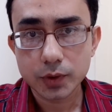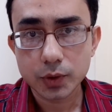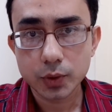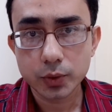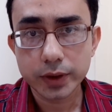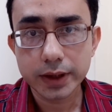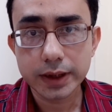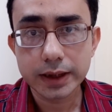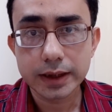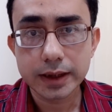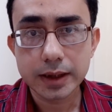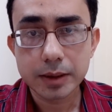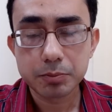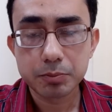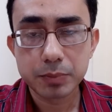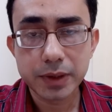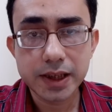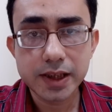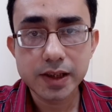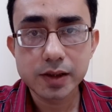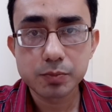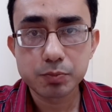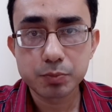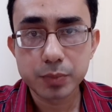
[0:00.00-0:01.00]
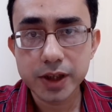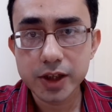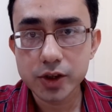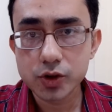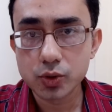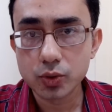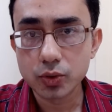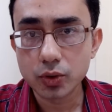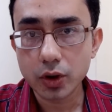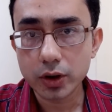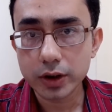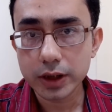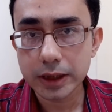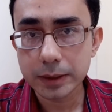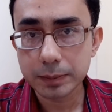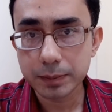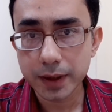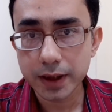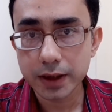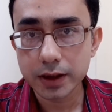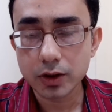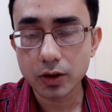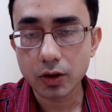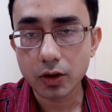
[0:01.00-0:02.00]
Okay, please do not
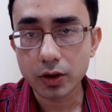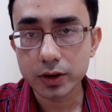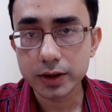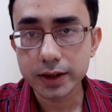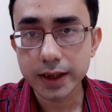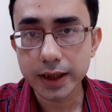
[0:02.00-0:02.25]
depend on